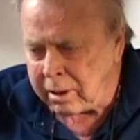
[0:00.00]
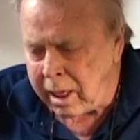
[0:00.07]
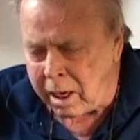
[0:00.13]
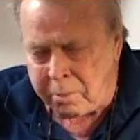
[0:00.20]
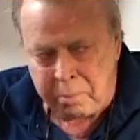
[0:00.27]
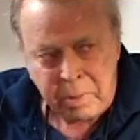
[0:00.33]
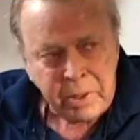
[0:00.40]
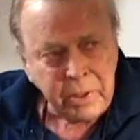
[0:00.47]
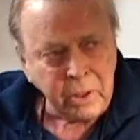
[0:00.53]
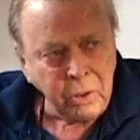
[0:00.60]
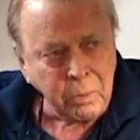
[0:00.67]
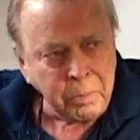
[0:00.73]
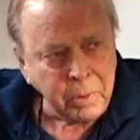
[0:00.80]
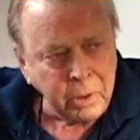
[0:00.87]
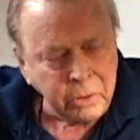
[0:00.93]
our
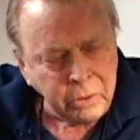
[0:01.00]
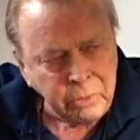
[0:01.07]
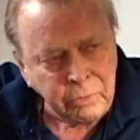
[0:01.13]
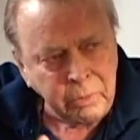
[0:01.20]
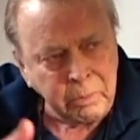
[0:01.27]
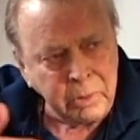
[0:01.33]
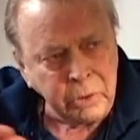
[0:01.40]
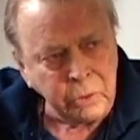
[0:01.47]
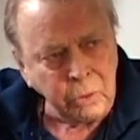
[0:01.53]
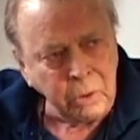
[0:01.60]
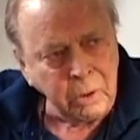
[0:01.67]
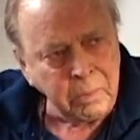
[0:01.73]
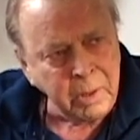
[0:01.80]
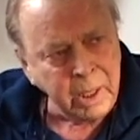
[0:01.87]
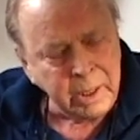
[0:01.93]
mythical person from
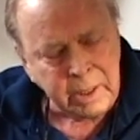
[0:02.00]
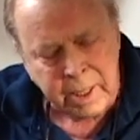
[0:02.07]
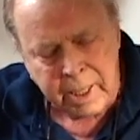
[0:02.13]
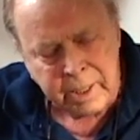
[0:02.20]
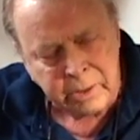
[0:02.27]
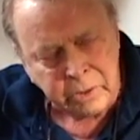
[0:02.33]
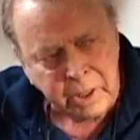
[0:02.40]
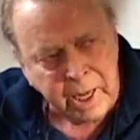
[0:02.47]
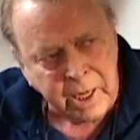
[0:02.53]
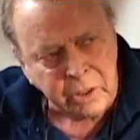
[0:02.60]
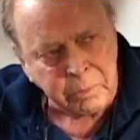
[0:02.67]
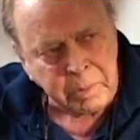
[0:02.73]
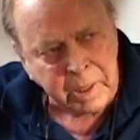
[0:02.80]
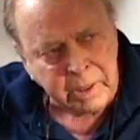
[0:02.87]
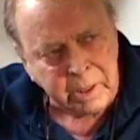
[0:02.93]
Missoula, Montana's
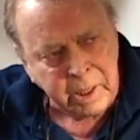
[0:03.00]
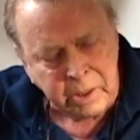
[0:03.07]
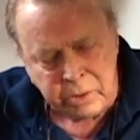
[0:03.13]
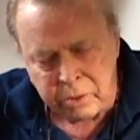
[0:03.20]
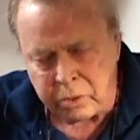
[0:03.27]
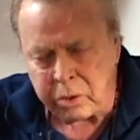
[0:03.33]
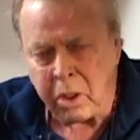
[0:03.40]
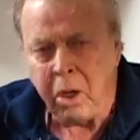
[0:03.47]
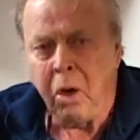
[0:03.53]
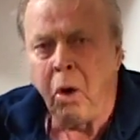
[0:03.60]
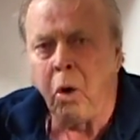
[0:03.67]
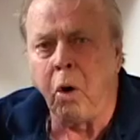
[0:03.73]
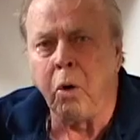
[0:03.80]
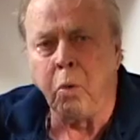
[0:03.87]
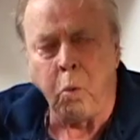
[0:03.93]
expectations
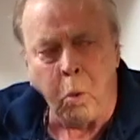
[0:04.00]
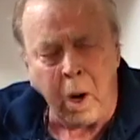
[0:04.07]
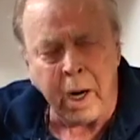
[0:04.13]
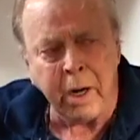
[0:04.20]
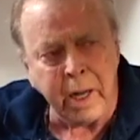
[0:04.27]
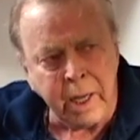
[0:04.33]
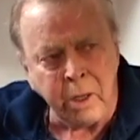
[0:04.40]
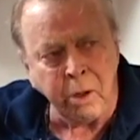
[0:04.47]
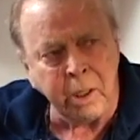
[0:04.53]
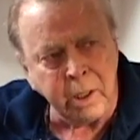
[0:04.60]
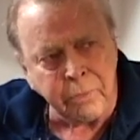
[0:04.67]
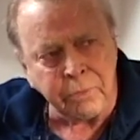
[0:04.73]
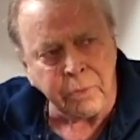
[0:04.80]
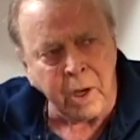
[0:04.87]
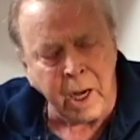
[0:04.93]
on what are they going
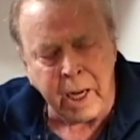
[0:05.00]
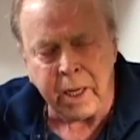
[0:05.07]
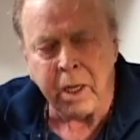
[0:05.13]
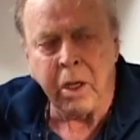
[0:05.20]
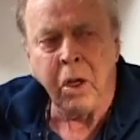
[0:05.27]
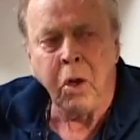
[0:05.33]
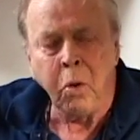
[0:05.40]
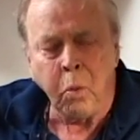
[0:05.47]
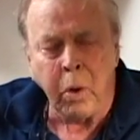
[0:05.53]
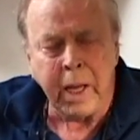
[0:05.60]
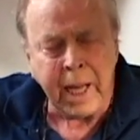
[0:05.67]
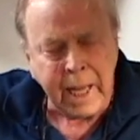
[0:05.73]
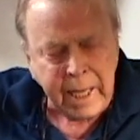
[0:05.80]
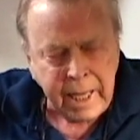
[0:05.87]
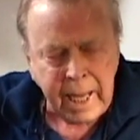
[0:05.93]
to find when
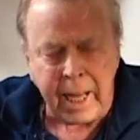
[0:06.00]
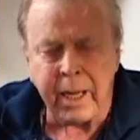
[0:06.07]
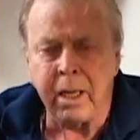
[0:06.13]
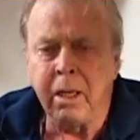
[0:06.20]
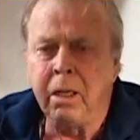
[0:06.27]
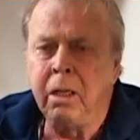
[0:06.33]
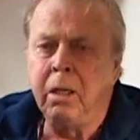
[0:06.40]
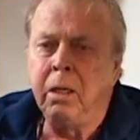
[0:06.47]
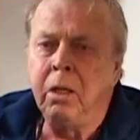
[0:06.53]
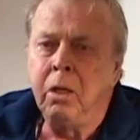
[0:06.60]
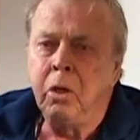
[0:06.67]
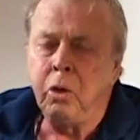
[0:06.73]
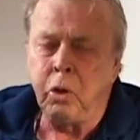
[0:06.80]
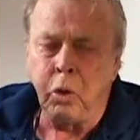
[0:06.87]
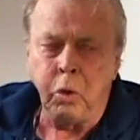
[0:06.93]
they get
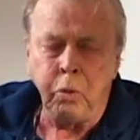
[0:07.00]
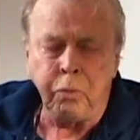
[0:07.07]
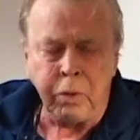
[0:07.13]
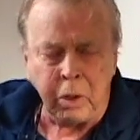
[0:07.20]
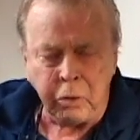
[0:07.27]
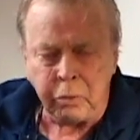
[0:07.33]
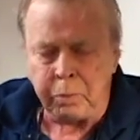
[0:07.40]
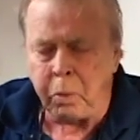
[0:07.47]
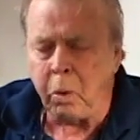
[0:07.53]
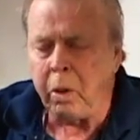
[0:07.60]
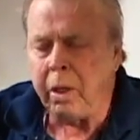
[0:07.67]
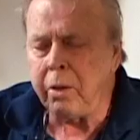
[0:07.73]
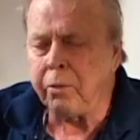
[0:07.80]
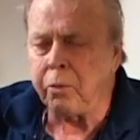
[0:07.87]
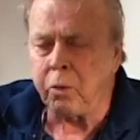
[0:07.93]
to Fells
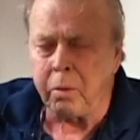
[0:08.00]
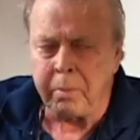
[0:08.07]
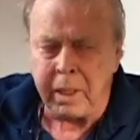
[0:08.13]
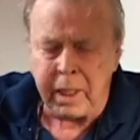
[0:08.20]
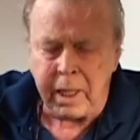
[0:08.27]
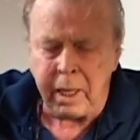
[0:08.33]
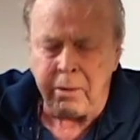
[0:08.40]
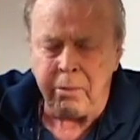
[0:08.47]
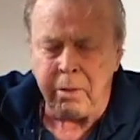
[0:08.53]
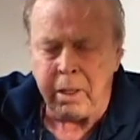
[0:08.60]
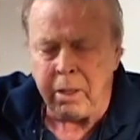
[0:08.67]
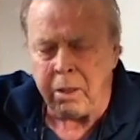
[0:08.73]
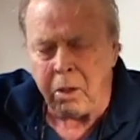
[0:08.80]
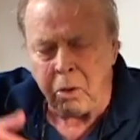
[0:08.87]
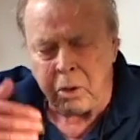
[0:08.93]
Point or Fort
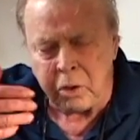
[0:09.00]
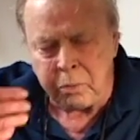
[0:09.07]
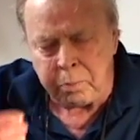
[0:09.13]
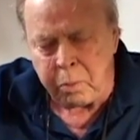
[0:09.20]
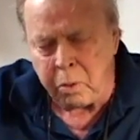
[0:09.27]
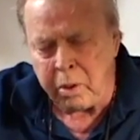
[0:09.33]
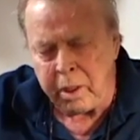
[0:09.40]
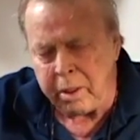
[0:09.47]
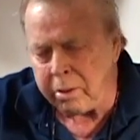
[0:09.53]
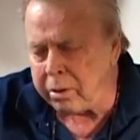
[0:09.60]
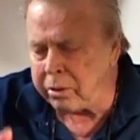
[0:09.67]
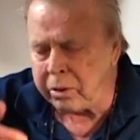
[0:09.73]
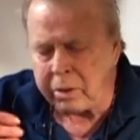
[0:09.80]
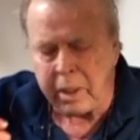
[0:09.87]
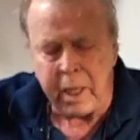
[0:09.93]
McHenry or Locust Point or
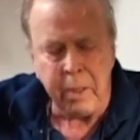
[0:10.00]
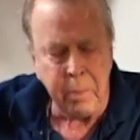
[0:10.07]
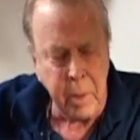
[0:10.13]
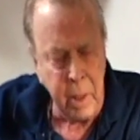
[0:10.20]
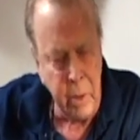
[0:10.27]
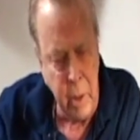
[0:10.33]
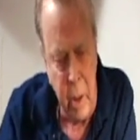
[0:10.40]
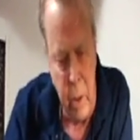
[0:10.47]
anyplace